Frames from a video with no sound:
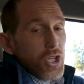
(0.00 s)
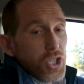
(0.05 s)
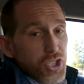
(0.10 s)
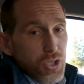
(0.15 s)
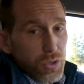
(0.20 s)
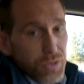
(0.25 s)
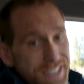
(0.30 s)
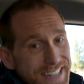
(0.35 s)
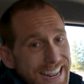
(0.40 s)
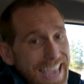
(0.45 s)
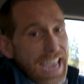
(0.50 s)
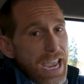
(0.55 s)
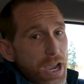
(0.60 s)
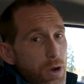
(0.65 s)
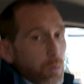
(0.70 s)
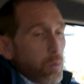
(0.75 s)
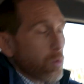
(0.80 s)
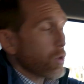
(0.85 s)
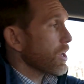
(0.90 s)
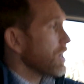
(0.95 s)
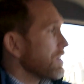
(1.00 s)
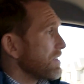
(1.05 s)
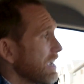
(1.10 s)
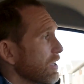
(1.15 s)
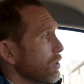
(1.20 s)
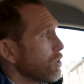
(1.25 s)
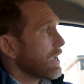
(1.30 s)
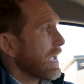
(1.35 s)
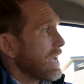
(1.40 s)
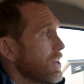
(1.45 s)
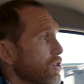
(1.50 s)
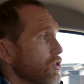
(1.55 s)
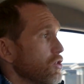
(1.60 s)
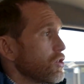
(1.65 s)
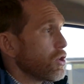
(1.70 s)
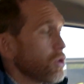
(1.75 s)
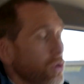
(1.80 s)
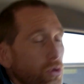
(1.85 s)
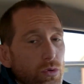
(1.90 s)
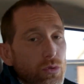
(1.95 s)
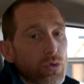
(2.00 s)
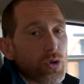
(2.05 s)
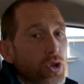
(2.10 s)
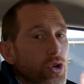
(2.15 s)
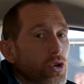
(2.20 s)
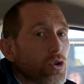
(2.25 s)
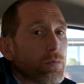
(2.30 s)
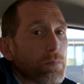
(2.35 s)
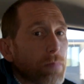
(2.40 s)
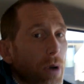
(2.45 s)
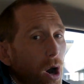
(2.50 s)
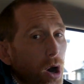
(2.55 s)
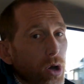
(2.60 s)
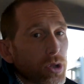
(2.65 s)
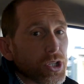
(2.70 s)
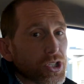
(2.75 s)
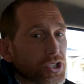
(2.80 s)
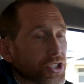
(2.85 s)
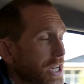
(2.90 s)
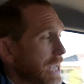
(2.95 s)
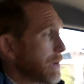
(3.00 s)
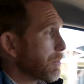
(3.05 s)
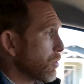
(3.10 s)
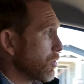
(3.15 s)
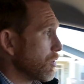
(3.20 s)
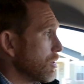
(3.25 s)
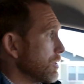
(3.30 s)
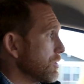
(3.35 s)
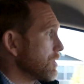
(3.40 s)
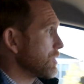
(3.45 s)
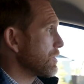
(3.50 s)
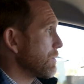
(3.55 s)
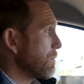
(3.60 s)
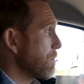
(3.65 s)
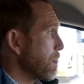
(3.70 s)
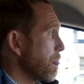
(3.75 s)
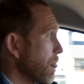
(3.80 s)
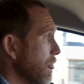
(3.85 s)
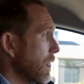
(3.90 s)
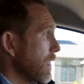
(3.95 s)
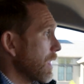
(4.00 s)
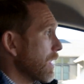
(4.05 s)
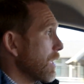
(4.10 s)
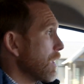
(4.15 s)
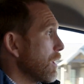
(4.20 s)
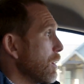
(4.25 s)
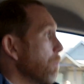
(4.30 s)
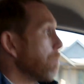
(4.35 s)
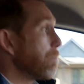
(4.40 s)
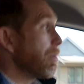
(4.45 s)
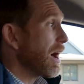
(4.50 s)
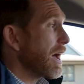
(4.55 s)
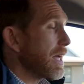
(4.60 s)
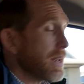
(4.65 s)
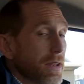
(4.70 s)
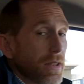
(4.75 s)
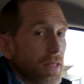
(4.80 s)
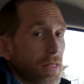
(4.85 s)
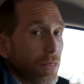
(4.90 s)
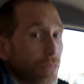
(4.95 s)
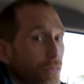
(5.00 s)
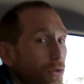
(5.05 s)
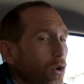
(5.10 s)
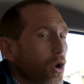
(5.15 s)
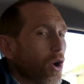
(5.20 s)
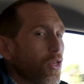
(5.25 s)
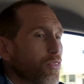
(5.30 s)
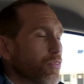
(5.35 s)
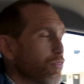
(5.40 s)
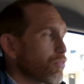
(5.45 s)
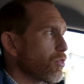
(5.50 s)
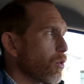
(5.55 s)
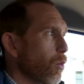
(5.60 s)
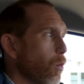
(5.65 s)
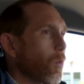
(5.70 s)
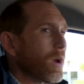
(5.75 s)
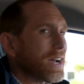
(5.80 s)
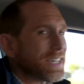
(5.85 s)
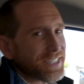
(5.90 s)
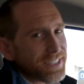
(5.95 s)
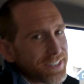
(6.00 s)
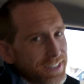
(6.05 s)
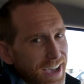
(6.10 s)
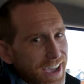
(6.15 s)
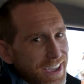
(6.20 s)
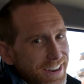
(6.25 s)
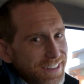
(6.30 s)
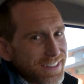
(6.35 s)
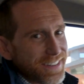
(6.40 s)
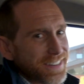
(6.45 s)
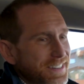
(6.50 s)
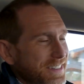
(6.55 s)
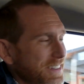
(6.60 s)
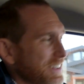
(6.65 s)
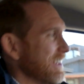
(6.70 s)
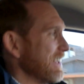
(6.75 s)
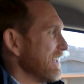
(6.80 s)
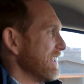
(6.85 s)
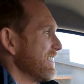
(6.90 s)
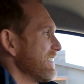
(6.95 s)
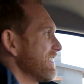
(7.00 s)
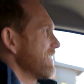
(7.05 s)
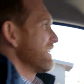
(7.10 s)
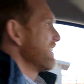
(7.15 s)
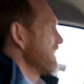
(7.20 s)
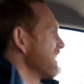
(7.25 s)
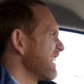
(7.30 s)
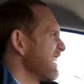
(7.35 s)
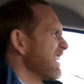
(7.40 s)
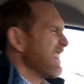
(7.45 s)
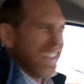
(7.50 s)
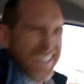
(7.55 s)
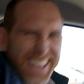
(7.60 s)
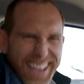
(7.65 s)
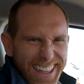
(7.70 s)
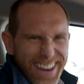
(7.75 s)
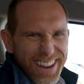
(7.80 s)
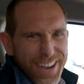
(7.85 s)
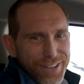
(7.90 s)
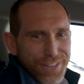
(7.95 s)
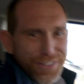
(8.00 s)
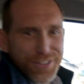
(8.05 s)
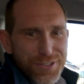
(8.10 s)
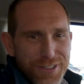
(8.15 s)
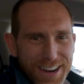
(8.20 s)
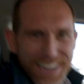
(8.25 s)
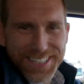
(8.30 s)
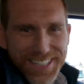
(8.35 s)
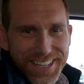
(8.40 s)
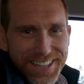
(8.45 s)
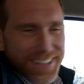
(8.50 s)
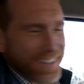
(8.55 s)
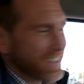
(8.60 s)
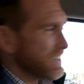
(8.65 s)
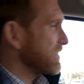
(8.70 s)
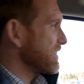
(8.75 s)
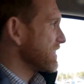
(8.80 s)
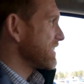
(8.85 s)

So today we're going to take a look at 2 new Pahlisch neighborhoods, but they're on the west side. I know, crazy, huh?